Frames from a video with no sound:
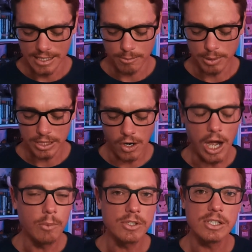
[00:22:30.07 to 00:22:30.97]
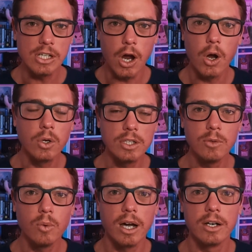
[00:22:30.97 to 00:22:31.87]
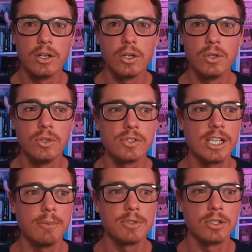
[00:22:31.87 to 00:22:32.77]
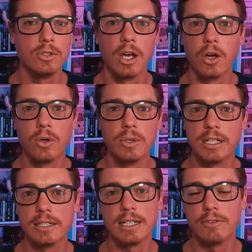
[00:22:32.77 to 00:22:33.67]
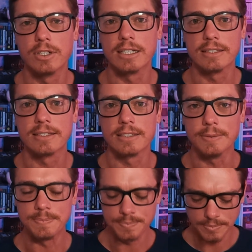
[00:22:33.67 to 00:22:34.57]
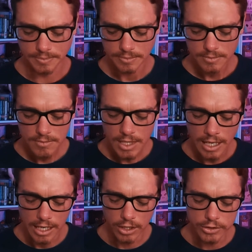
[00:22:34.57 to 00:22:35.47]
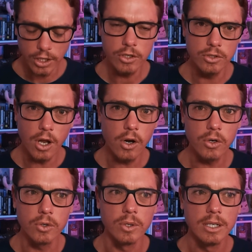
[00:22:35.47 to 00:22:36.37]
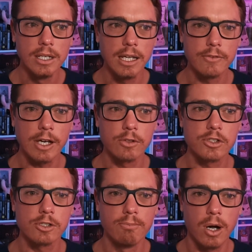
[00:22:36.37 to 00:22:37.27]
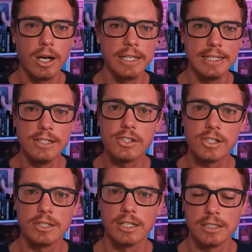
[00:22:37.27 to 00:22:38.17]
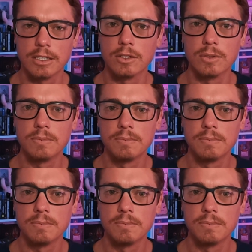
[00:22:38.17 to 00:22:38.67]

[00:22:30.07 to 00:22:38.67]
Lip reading: but I was the only one who seemed to know it even existed. And I don't know if that was just my insular little,